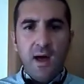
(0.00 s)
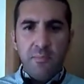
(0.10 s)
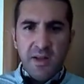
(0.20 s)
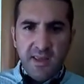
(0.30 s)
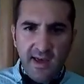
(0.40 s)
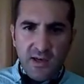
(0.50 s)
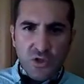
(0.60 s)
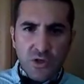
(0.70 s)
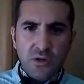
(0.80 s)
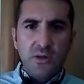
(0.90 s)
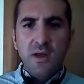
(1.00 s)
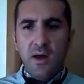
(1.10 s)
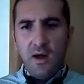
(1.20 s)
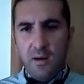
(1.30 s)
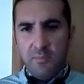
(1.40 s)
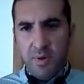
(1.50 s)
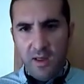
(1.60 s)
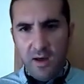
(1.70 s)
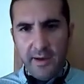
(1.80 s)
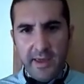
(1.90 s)
Application,
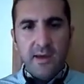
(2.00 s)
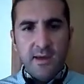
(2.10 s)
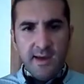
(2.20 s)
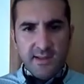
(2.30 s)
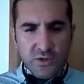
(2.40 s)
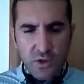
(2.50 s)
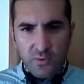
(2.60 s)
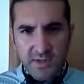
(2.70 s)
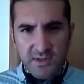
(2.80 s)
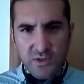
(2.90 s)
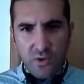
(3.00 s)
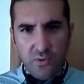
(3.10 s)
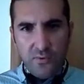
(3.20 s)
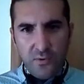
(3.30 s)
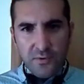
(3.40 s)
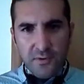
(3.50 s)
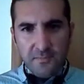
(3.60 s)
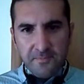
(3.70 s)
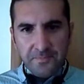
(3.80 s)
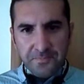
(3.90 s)
apply, and so on and so forth.
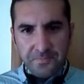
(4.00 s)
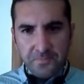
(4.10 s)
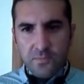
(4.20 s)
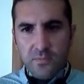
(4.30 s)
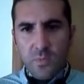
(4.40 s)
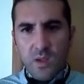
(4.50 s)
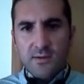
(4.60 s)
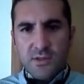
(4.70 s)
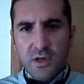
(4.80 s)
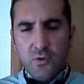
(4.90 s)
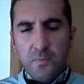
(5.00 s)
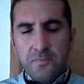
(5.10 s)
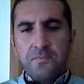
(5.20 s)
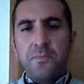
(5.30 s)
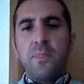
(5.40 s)
So